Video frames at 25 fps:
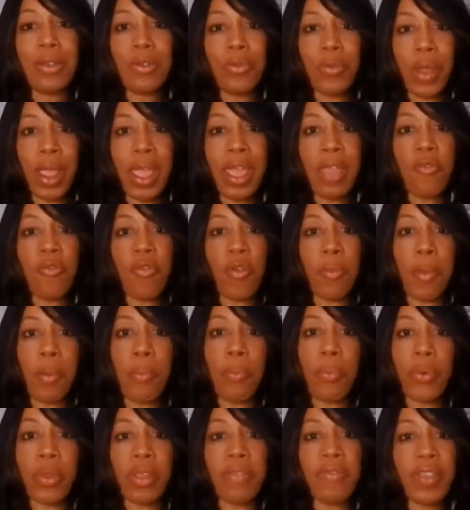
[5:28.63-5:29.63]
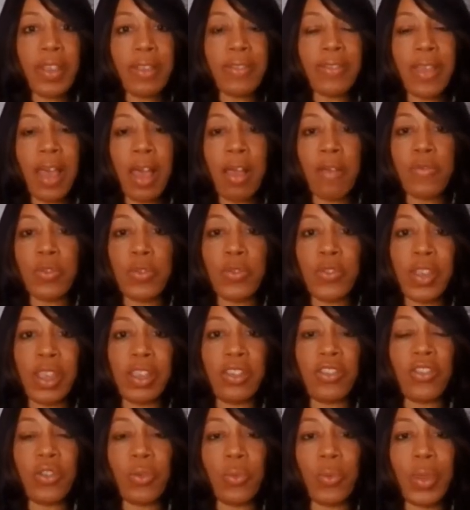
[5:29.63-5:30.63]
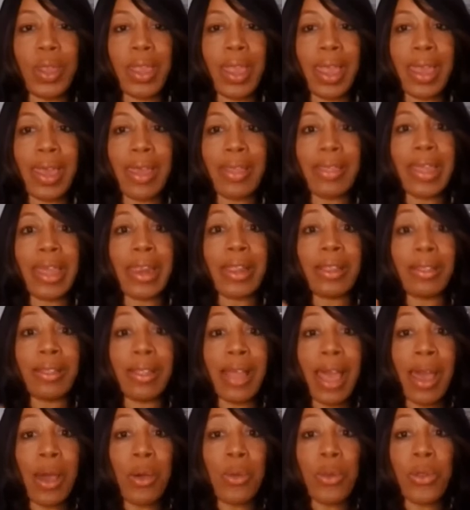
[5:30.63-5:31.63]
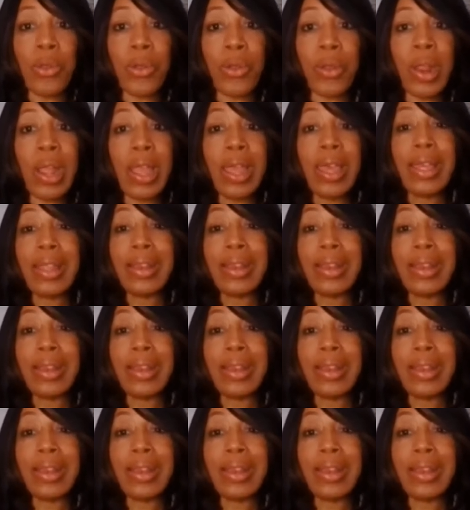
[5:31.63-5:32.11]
right, from a previous conversation we had that allowed her